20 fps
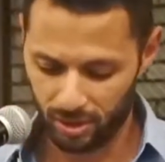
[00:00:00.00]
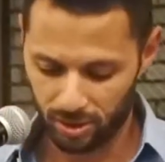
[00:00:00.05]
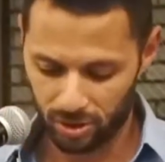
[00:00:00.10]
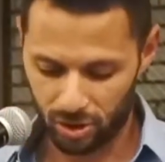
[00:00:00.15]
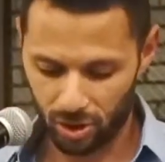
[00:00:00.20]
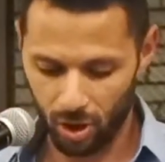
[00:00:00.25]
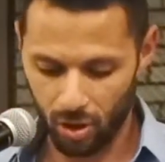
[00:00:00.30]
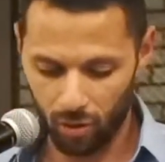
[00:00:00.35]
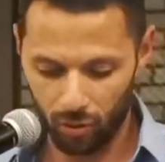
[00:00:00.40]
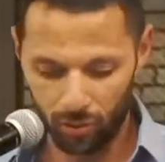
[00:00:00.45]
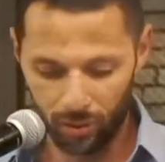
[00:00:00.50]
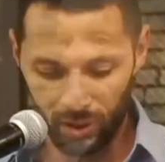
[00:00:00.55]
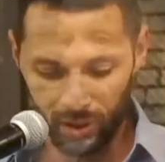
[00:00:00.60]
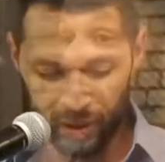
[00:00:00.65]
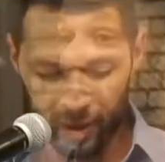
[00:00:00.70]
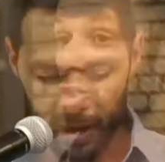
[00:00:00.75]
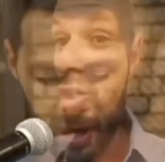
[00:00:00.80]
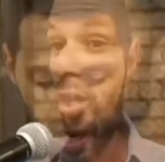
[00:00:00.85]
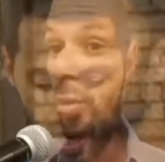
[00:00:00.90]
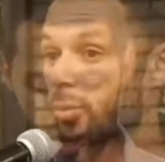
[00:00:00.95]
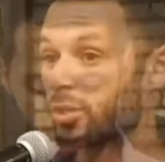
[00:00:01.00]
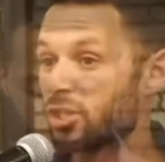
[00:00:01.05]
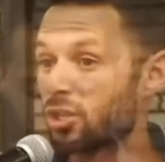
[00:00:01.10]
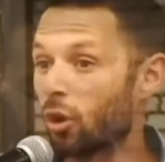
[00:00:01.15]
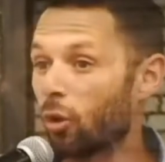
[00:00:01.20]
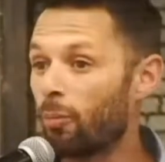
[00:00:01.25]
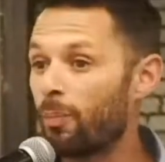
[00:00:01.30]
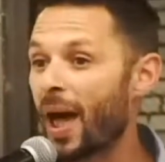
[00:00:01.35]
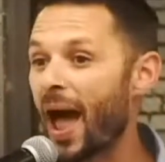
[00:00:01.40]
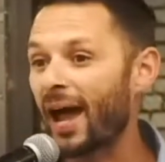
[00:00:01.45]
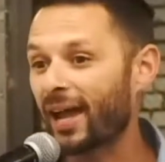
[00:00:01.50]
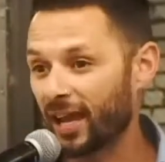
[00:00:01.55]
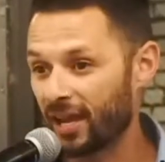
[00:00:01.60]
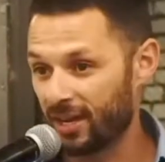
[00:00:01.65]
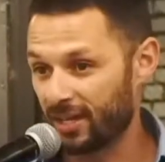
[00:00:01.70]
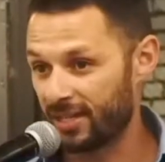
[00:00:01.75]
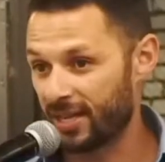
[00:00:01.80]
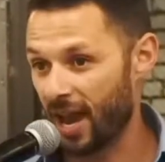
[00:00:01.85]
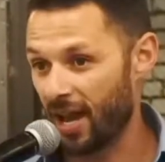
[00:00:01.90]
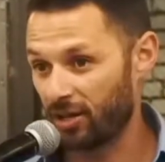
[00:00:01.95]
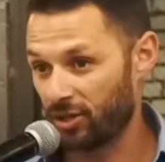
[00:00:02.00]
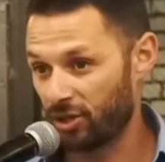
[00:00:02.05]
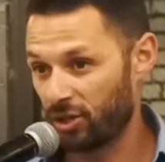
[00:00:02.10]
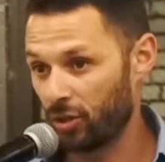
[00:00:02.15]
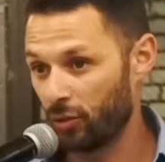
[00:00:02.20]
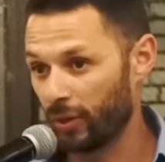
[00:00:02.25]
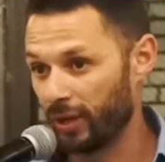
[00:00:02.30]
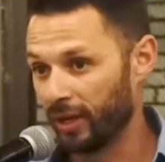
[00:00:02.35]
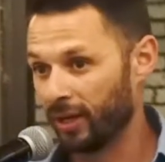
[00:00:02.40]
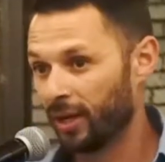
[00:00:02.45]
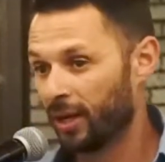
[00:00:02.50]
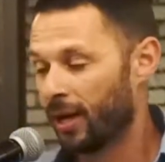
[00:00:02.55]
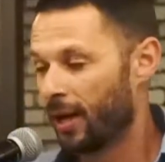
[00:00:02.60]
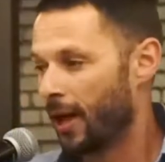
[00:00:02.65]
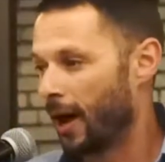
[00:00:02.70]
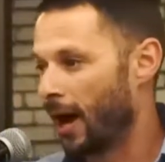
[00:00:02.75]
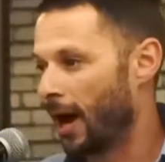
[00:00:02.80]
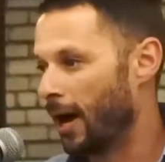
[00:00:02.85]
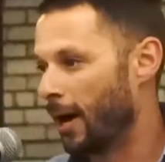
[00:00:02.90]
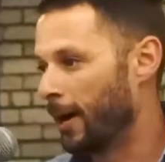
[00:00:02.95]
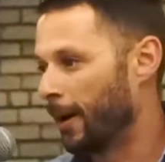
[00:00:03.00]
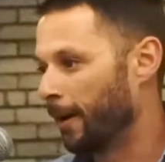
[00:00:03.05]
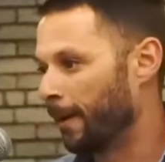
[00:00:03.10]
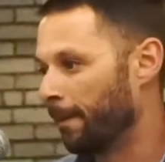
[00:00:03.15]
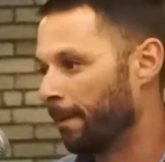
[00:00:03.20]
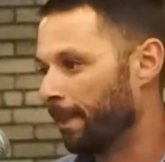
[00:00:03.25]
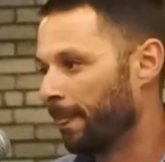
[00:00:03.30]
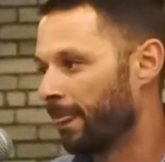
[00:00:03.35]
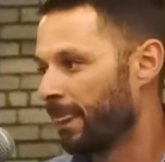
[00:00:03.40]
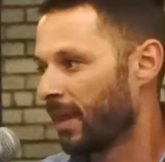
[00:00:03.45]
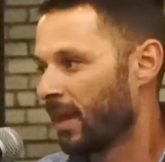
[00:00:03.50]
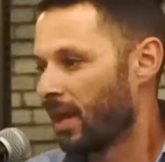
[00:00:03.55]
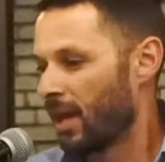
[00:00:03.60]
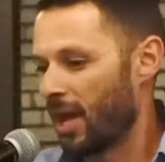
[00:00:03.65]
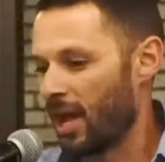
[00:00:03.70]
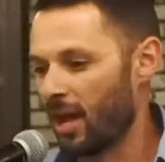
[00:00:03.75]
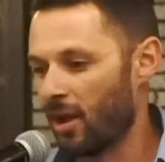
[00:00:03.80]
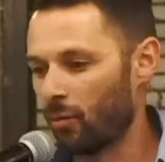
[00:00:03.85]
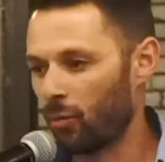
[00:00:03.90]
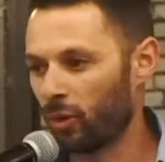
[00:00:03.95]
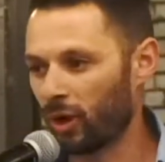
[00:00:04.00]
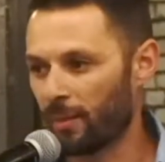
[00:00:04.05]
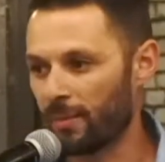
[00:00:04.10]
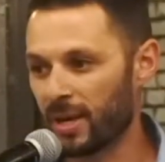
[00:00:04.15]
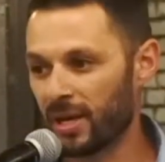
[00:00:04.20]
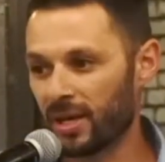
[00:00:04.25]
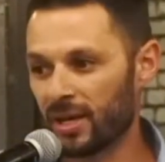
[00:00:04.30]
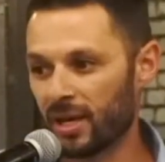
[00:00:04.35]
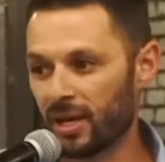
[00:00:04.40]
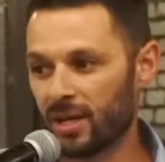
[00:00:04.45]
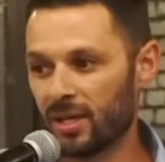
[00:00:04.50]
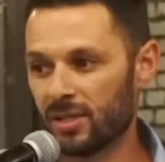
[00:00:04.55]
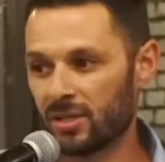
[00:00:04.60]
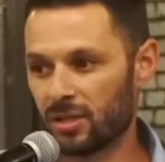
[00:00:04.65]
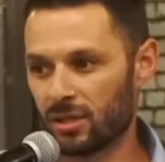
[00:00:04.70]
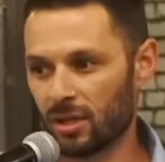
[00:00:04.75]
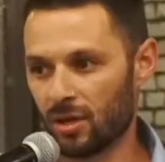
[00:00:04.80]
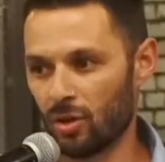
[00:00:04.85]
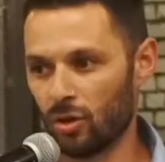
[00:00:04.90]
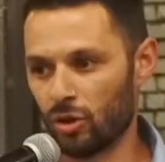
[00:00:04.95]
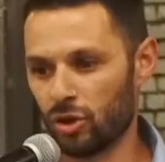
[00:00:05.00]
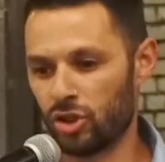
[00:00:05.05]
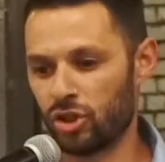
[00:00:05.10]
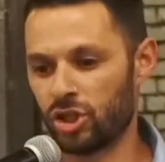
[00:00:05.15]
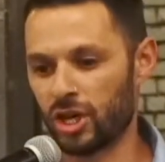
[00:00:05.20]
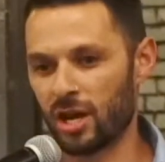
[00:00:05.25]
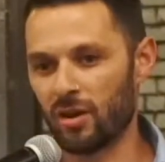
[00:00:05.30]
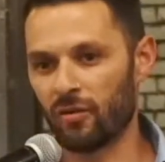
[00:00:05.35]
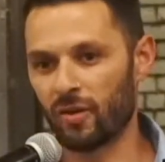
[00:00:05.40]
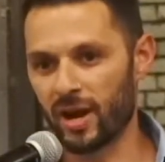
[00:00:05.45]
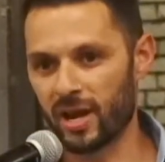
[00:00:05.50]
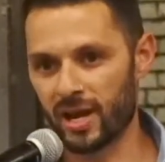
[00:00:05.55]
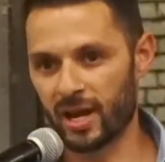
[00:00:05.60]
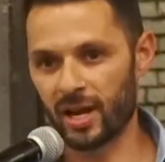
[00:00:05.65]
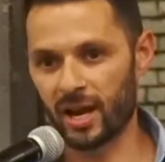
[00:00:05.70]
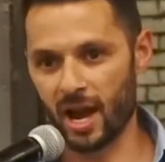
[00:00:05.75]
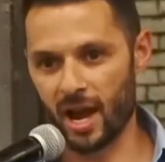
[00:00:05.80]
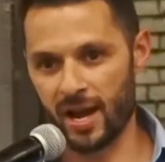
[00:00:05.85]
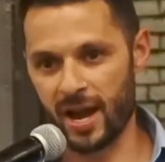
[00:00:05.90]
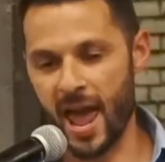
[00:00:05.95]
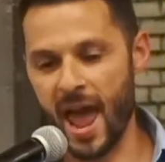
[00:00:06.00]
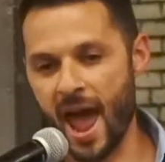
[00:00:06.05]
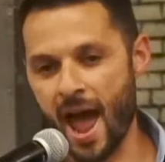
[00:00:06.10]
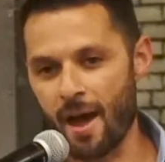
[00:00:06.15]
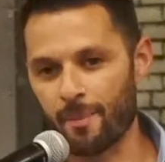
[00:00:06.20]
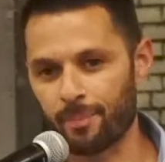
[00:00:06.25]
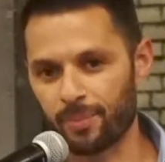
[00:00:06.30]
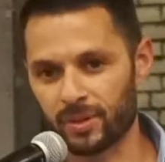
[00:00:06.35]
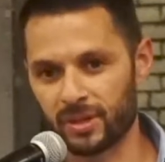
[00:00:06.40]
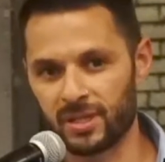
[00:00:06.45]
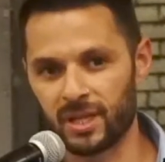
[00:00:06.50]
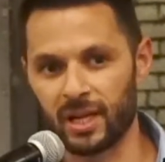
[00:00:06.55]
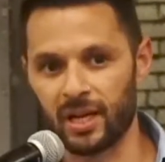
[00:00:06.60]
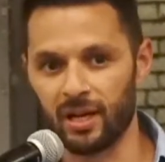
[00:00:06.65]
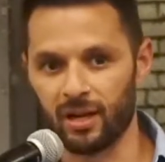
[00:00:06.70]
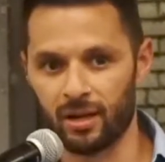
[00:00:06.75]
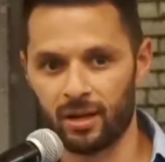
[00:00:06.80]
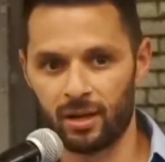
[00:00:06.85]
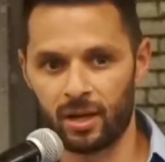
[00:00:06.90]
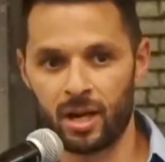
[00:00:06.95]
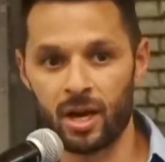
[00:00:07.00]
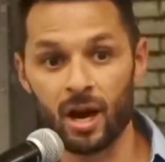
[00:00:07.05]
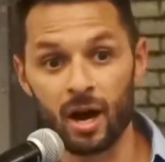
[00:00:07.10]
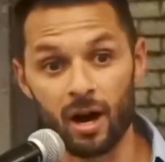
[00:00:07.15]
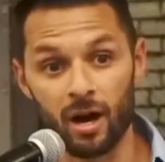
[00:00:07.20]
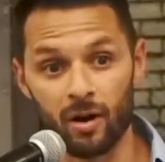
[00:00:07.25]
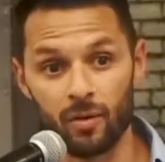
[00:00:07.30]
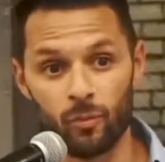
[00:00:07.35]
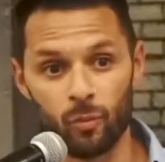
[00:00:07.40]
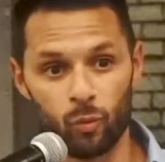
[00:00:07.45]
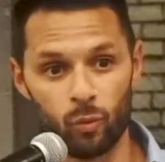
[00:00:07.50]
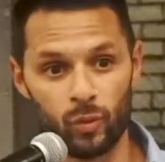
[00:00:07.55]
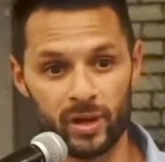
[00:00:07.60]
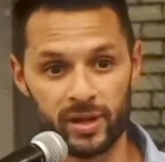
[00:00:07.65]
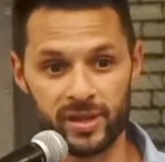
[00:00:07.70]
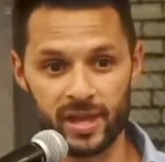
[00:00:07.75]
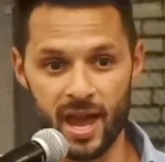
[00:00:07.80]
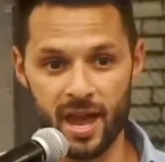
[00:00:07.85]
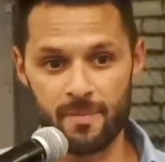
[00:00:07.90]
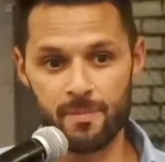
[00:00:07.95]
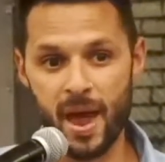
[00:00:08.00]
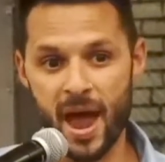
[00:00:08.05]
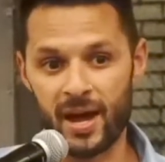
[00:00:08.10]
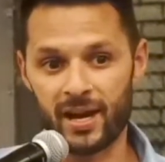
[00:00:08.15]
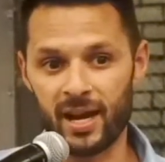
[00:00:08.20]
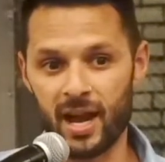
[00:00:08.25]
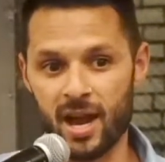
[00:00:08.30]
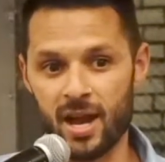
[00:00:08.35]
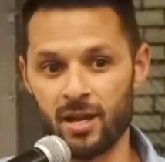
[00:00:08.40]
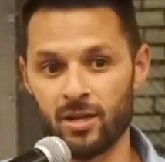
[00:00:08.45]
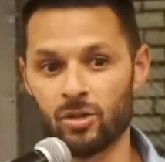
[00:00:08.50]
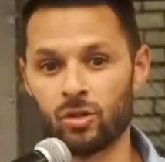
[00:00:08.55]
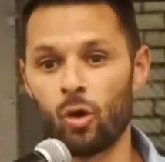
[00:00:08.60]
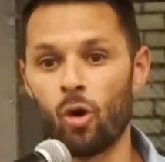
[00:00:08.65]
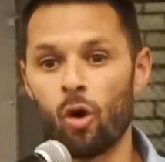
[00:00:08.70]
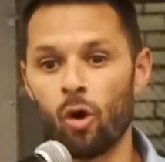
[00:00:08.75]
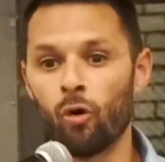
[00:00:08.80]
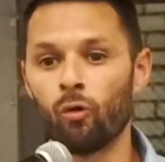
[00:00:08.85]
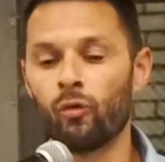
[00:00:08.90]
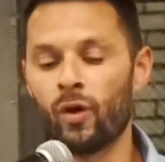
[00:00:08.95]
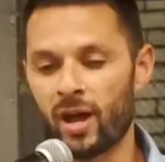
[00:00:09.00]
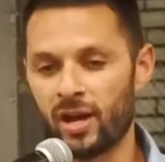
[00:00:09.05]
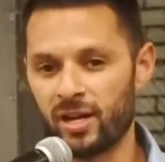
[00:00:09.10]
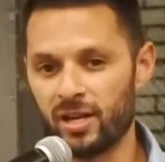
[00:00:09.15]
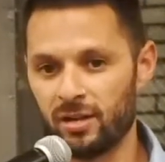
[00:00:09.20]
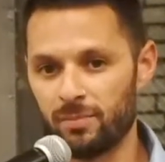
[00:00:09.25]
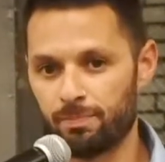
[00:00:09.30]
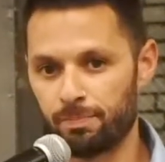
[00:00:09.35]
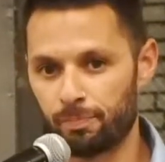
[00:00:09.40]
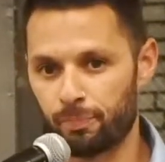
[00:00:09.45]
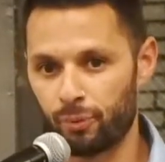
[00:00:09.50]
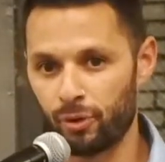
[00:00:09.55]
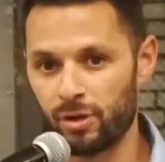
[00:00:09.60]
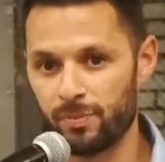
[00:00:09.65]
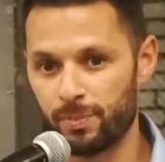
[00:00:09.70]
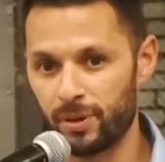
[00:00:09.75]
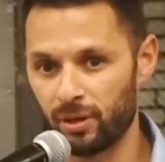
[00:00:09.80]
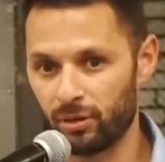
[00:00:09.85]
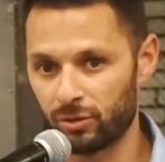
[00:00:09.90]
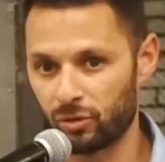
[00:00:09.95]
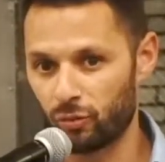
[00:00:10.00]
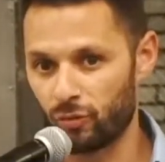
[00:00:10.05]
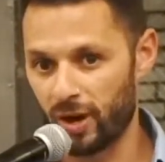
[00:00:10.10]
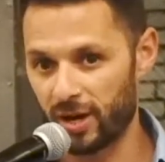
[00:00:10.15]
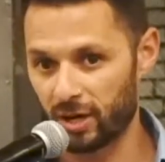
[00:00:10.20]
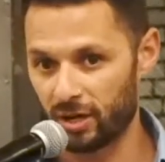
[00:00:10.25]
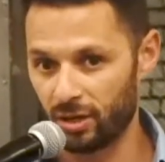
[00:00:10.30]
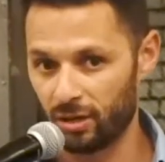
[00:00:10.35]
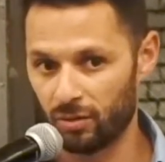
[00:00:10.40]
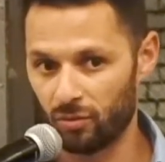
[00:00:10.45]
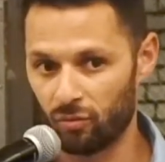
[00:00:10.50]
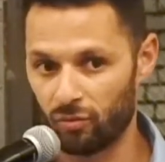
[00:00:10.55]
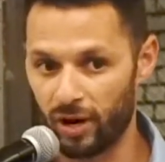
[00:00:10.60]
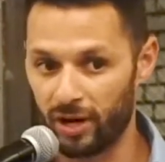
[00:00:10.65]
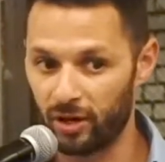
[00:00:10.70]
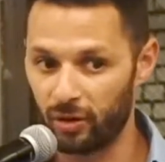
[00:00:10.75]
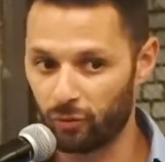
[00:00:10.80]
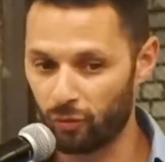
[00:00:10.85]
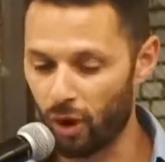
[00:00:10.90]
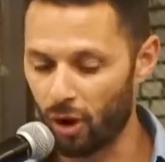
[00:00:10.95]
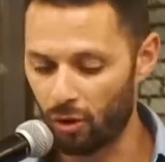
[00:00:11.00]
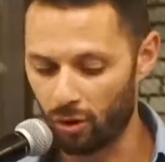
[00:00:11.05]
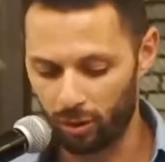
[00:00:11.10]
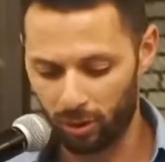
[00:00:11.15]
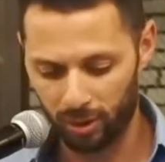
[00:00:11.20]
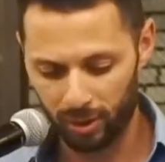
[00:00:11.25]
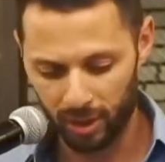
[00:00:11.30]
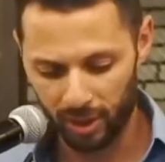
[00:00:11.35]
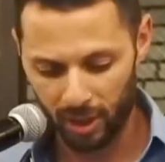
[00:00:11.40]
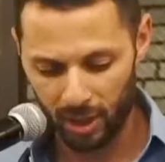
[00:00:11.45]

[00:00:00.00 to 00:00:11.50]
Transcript: So there was no backend attached to it. And what I mean is generating an app didn't come with a backend already pre-built, ready to roll.